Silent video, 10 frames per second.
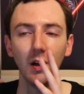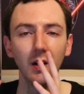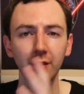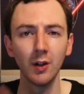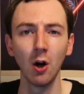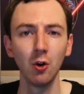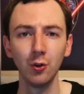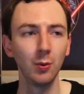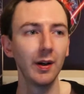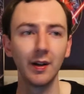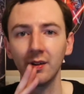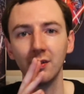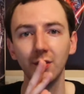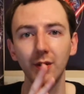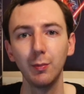uh, Naru
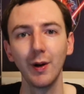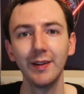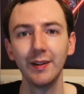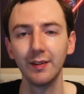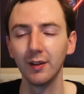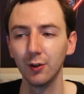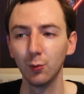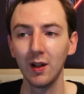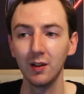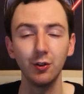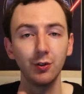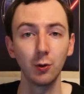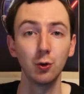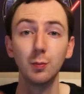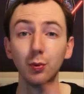and the Predator as well as Naru's